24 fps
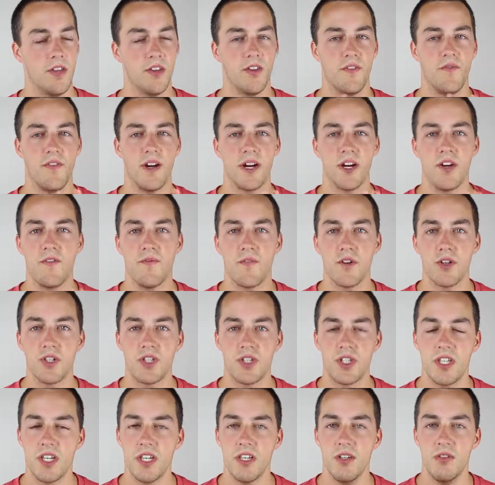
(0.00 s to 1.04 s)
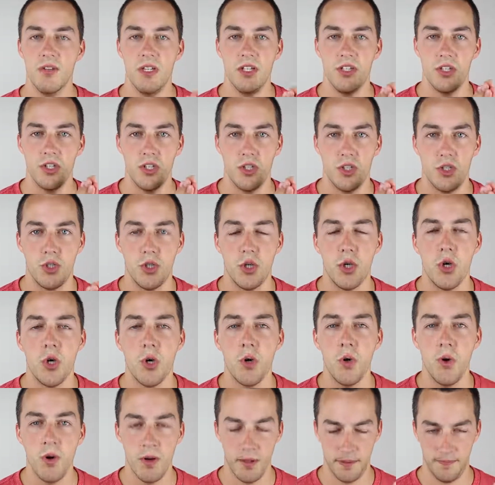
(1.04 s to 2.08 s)
The very first thing you need to
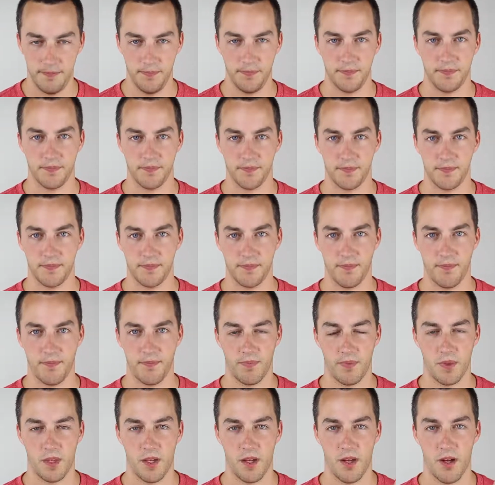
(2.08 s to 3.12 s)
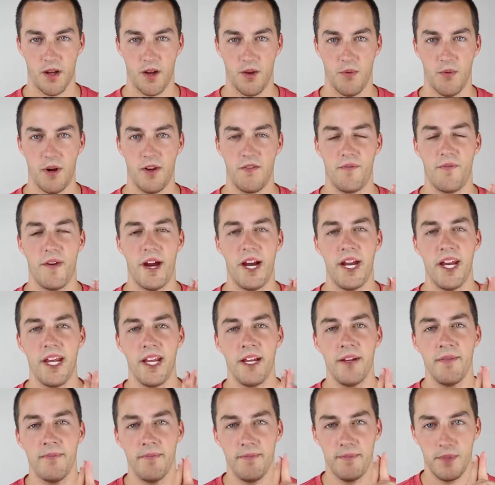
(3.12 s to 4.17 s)
do when
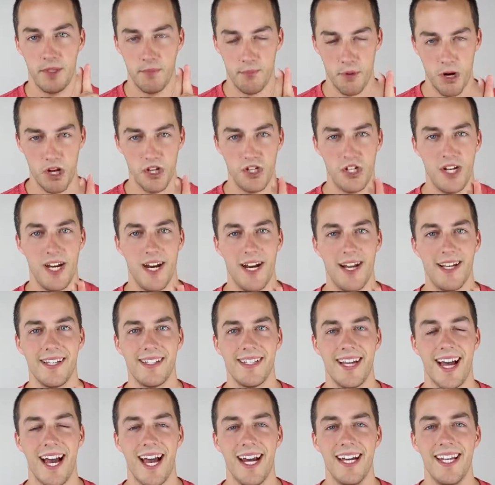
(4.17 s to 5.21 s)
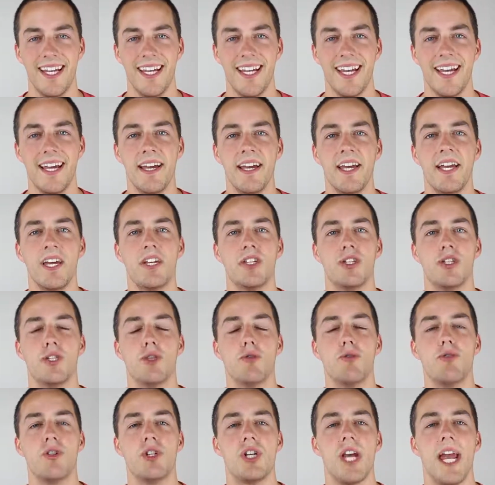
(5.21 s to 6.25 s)
fighting depression and anxiety is
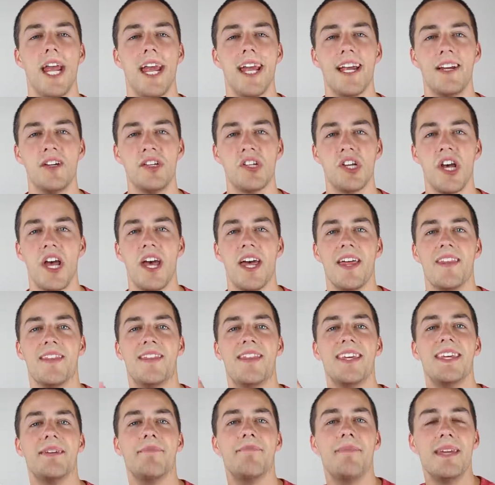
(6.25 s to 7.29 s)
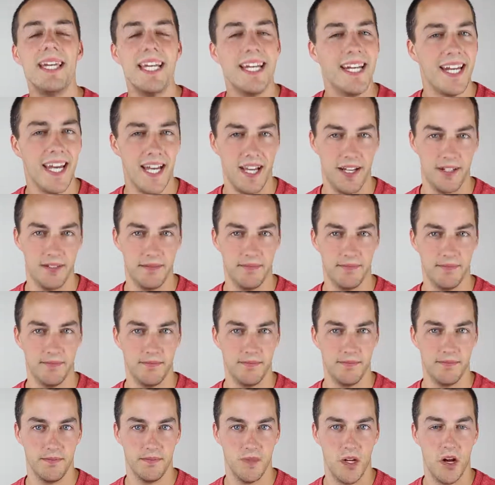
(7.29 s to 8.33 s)
to change the meaning
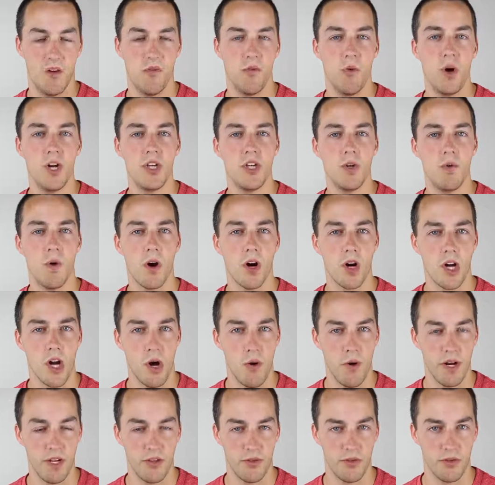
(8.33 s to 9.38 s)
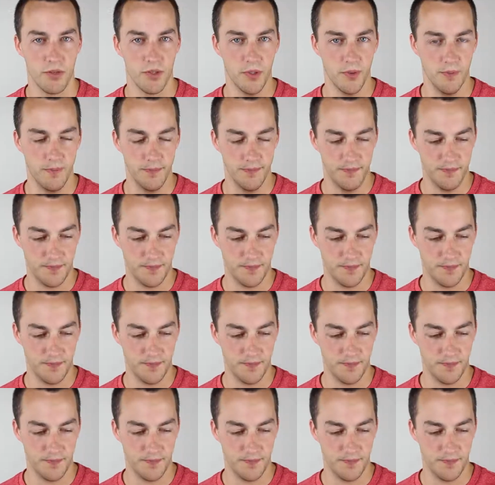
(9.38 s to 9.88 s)
of what you are going through.